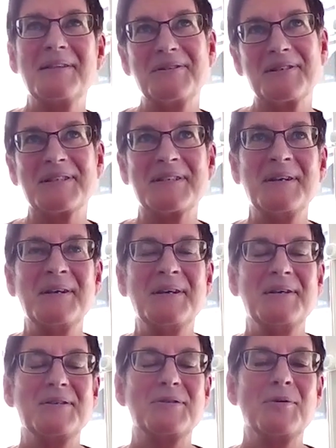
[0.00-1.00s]
They're just
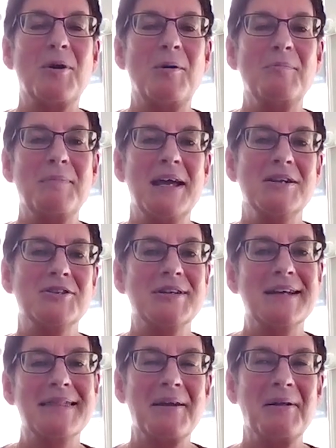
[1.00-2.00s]
so
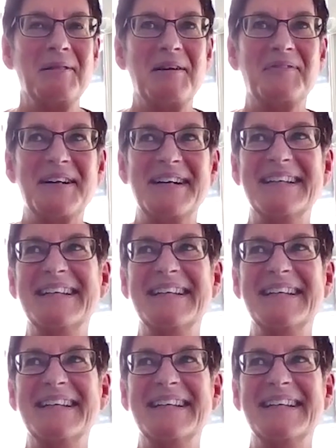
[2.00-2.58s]
complimentary and they all love her.